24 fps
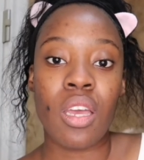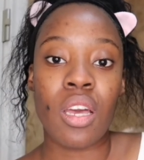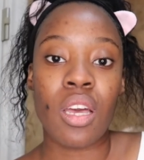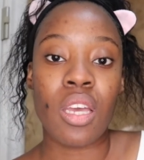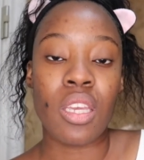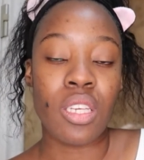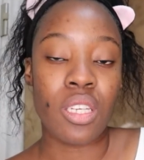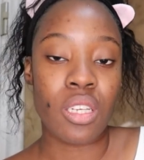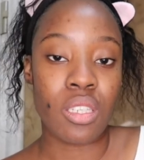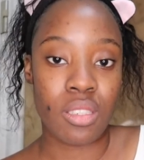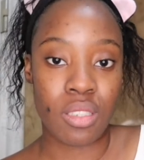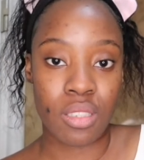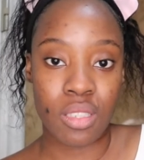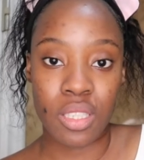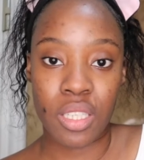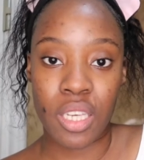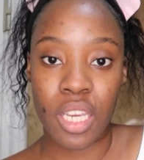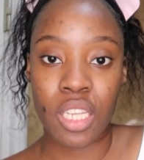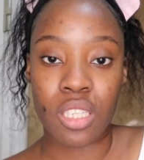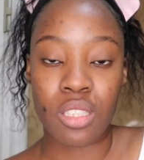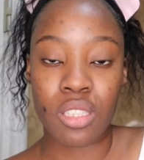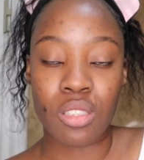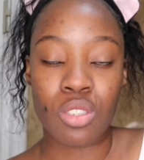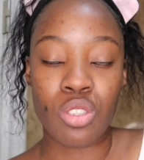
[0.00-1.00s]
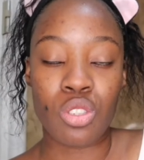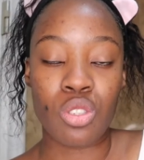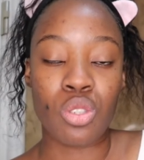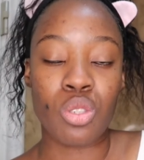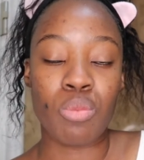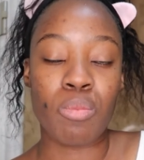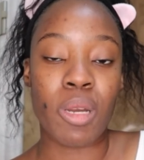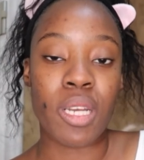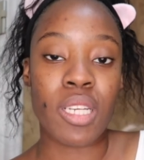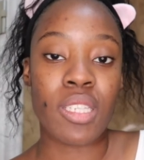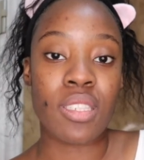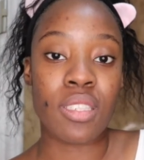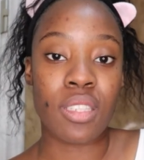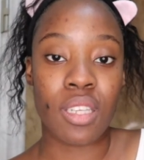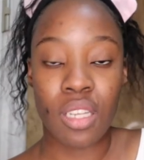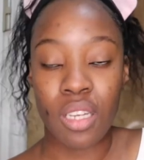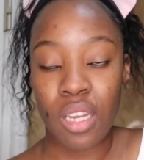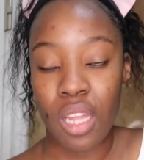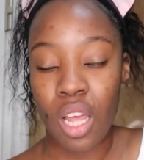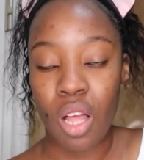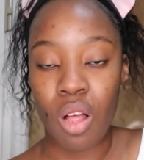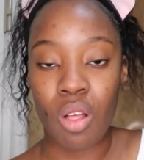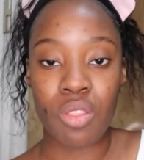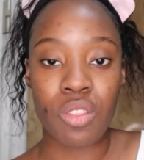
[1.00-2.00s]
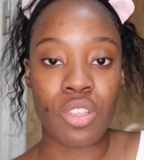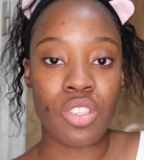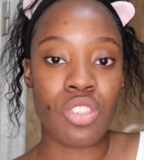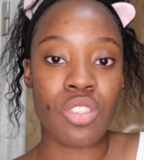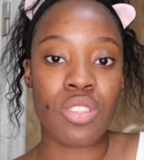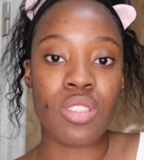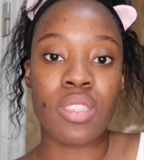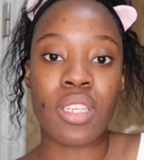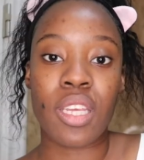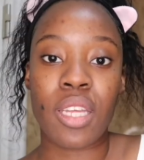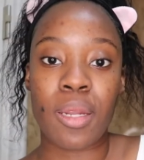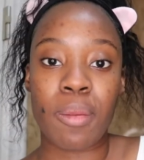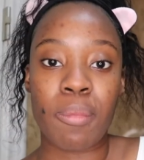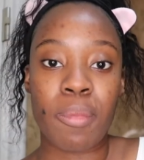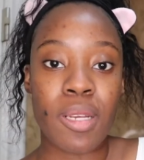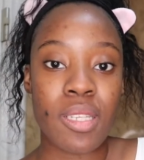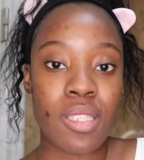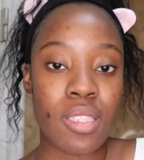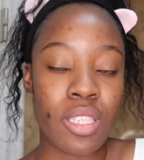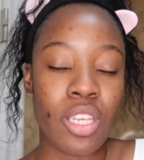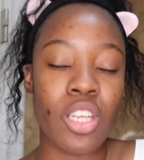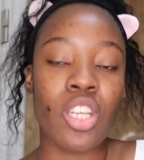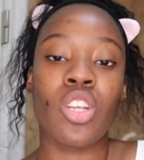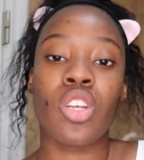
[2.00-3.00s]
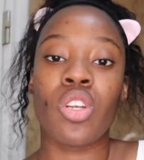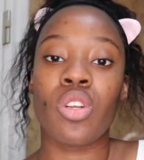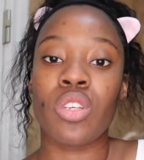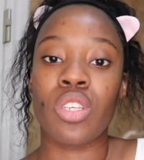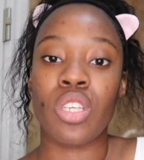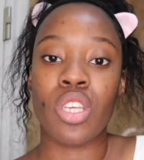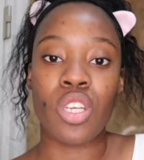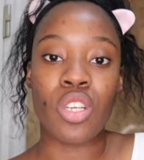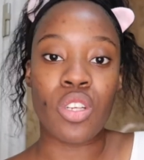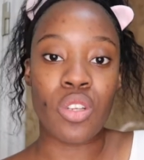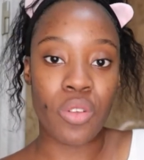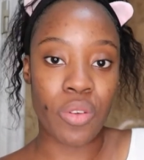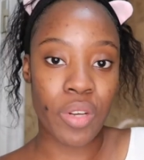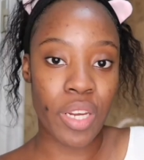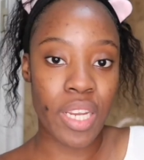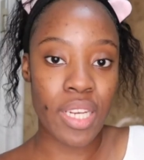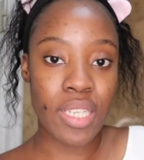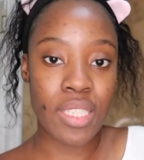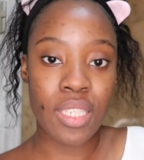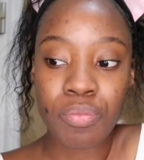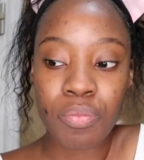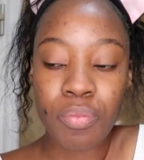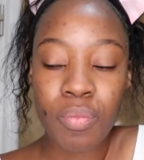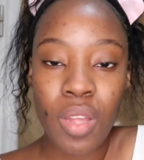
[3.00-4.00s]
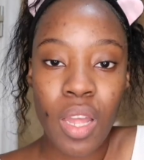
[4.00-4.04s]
a year dedicated to my skin health and just getting my skin looking great.